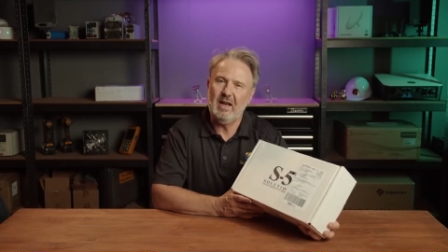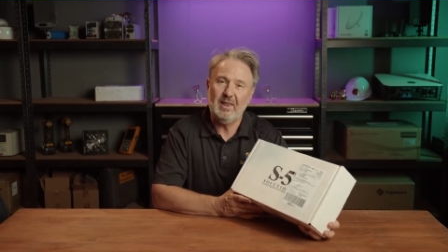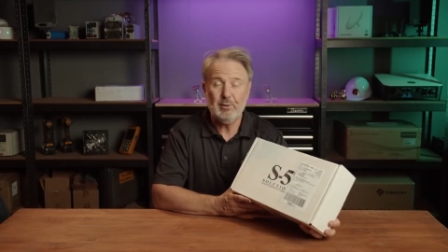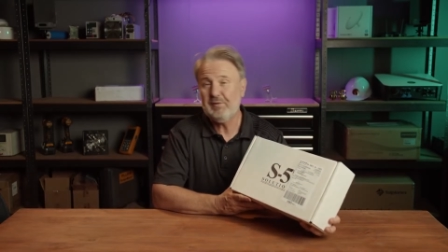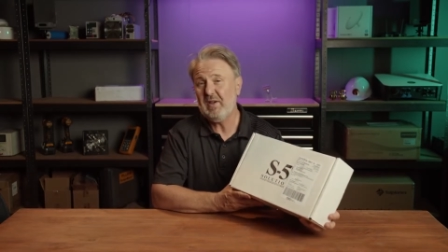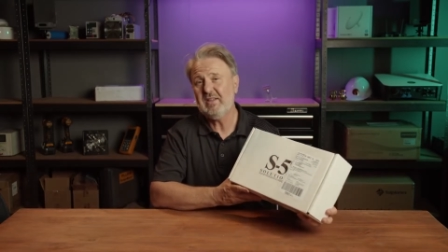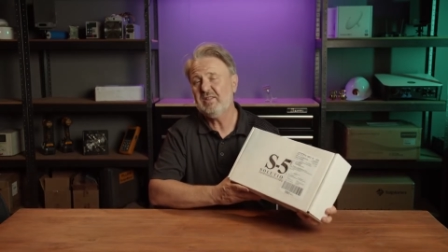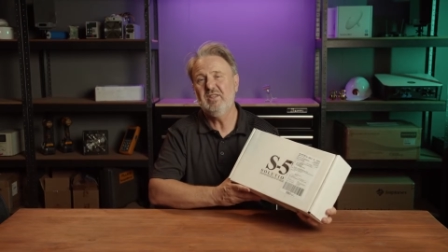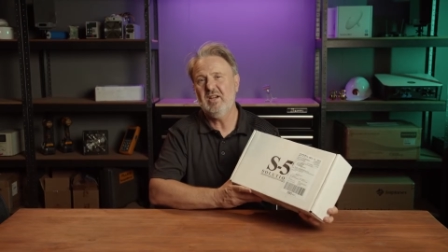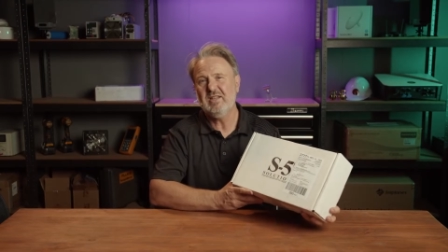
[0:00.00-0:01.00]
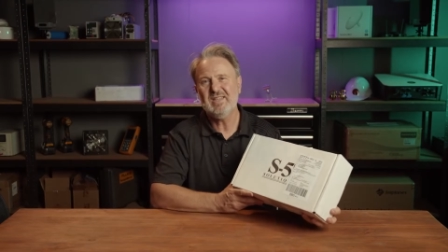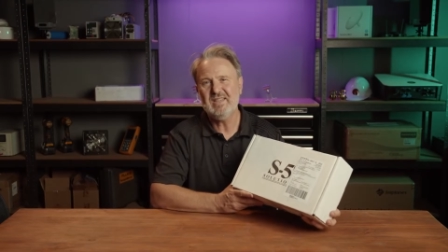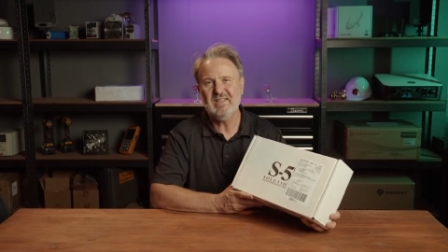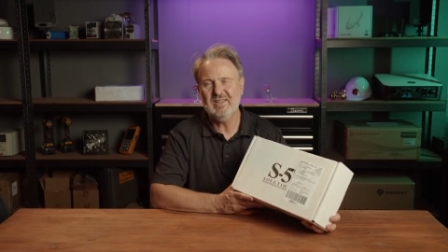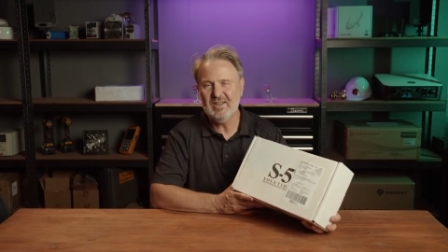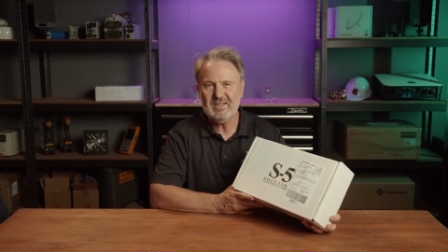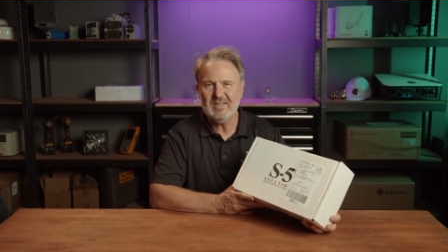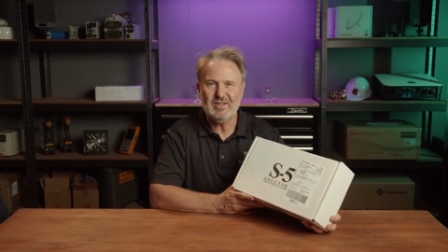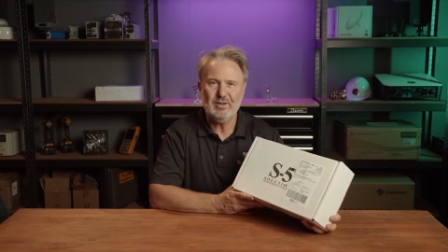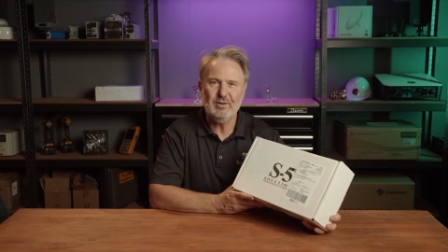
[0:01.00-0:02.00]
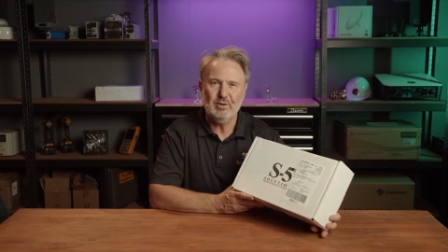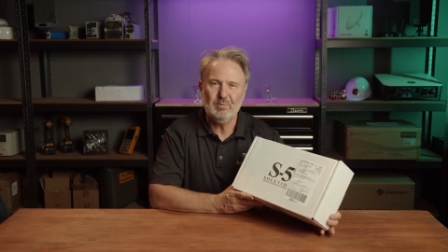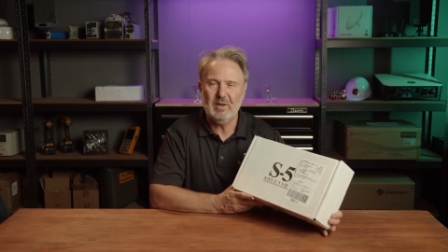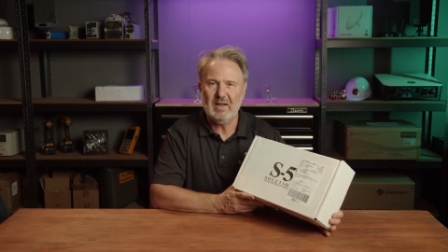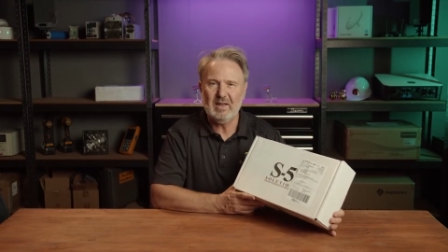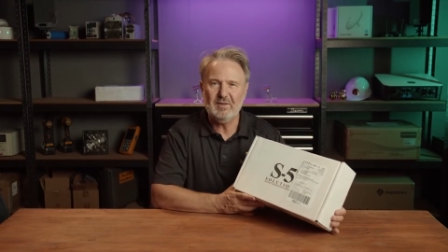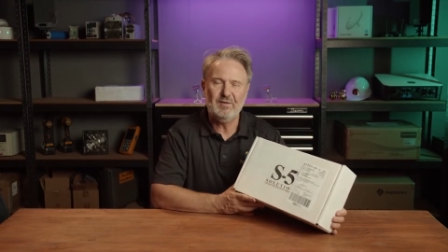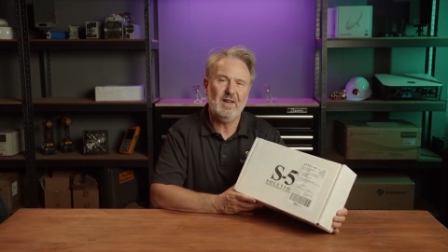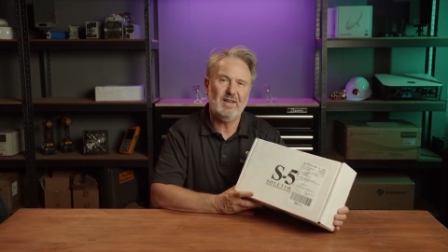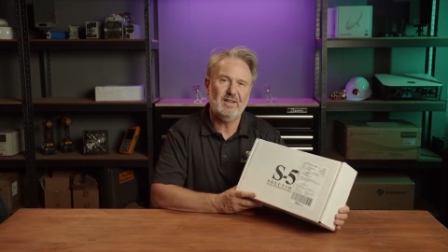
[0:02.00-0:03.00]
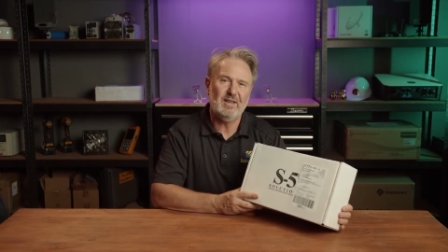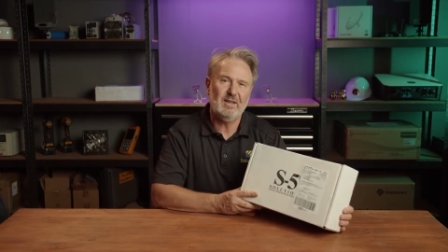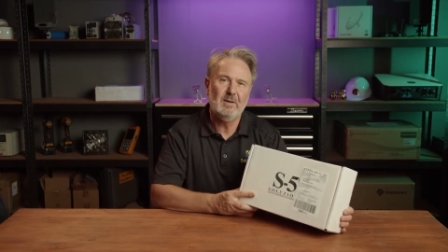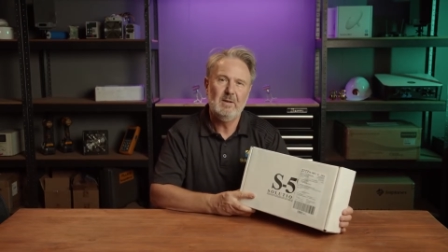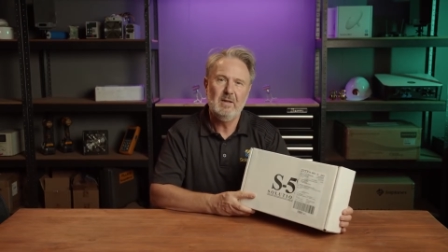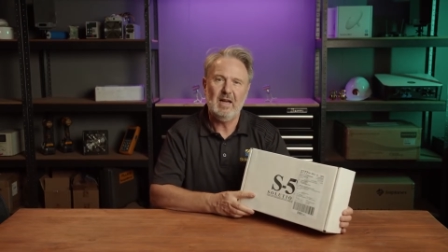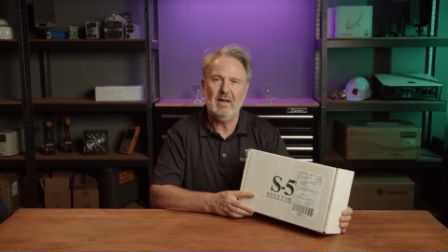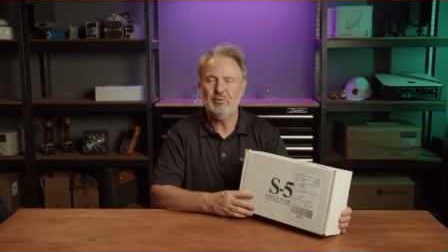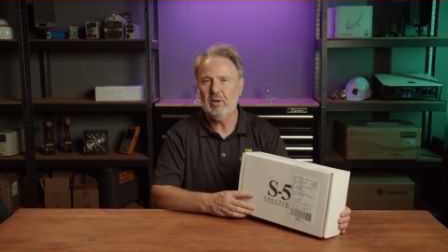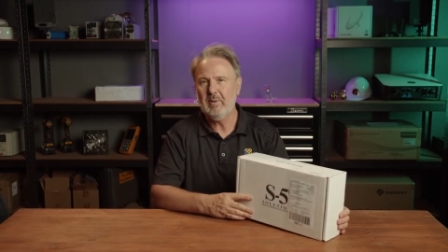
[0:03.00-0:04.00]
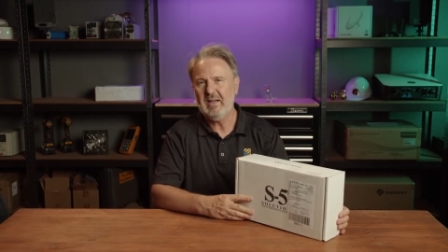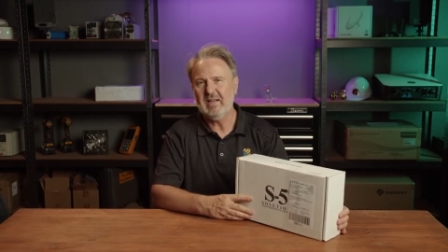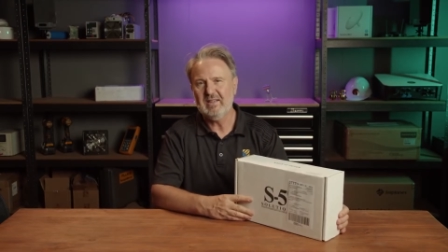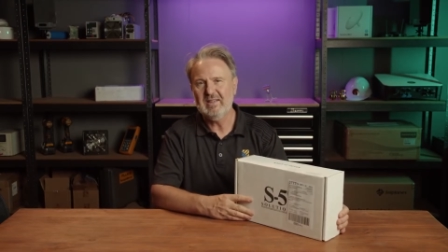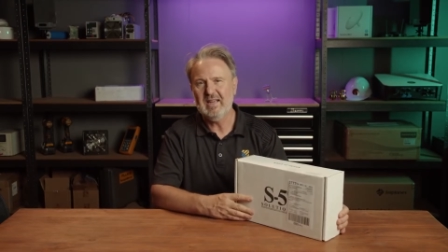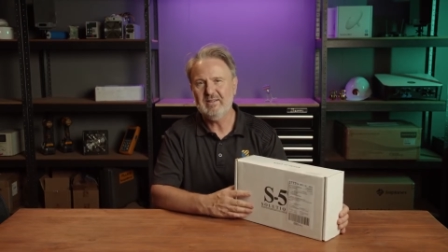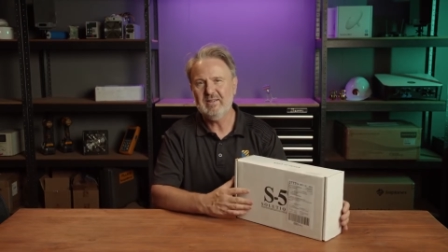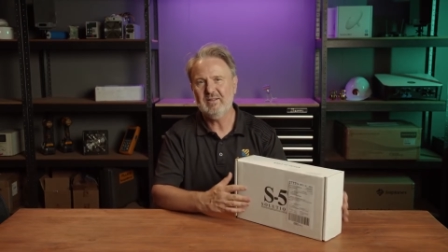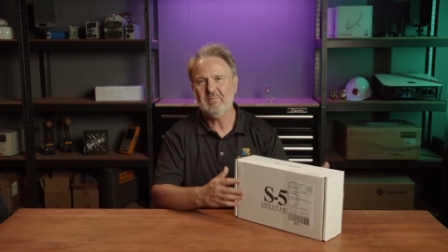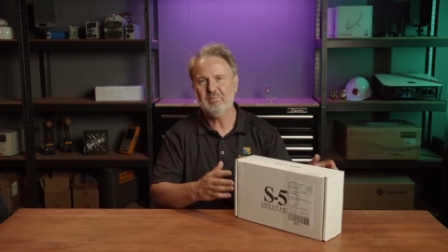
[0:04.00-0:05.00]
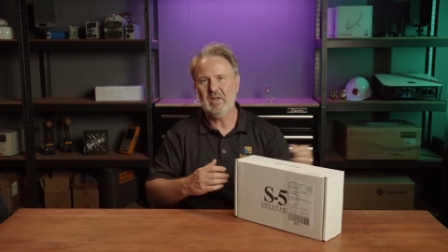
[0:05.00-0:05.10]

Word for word: They were founded in 1992 by the founder, Rob Haddock. Now, look,